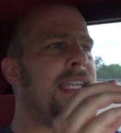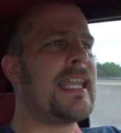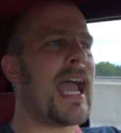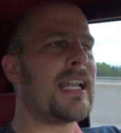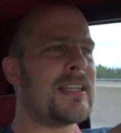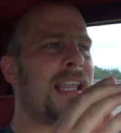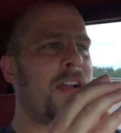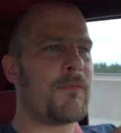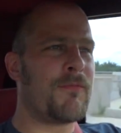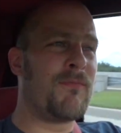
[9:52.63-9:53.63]
get
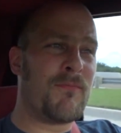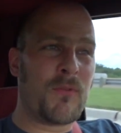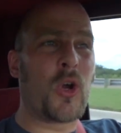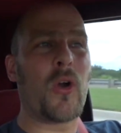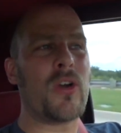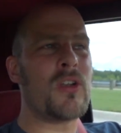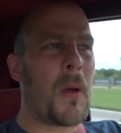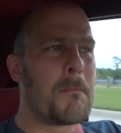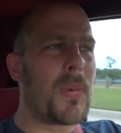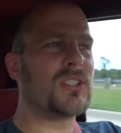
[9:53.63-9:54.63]
that current
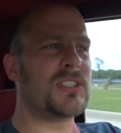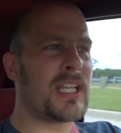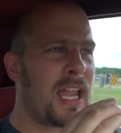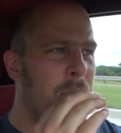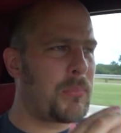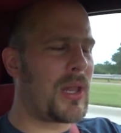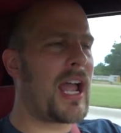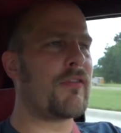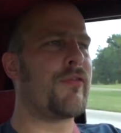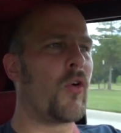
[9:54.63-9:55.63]
Mustang
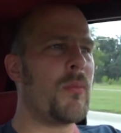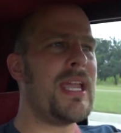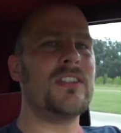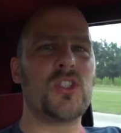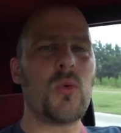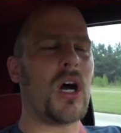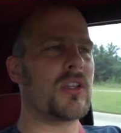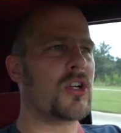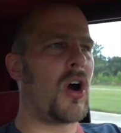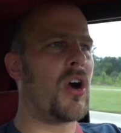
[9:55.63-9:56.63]
platform into
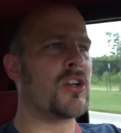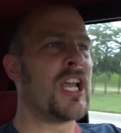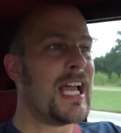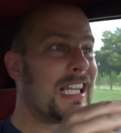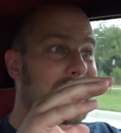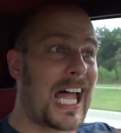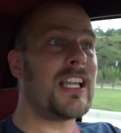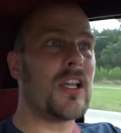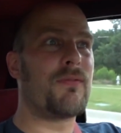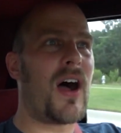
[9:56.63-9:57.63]
other cars,
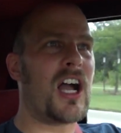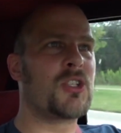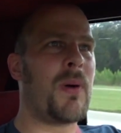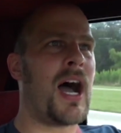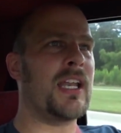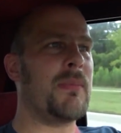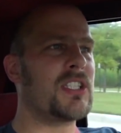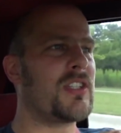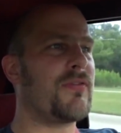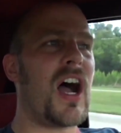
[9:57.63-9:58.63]
like the Foxbody,
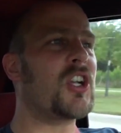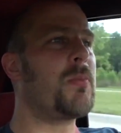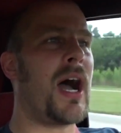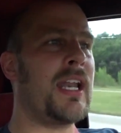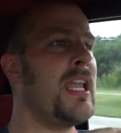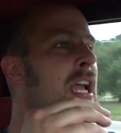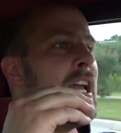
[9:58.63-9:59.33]
because the Foxbody,